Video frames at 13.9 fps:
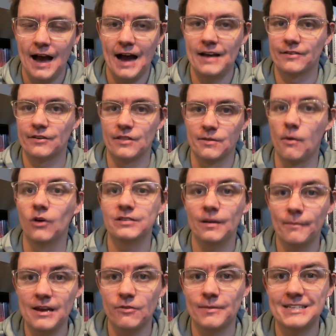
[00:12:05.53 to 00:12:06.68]
And the most I've
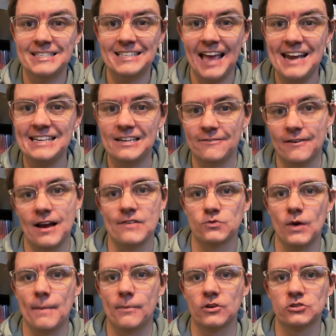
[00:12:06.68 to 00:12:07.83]
made from this is 85
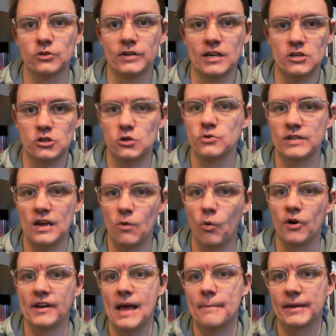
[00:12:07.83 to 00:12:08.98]
swag bucks during a Tuesday
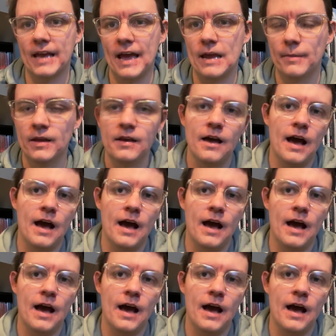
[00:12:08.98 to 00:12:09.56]
1am game.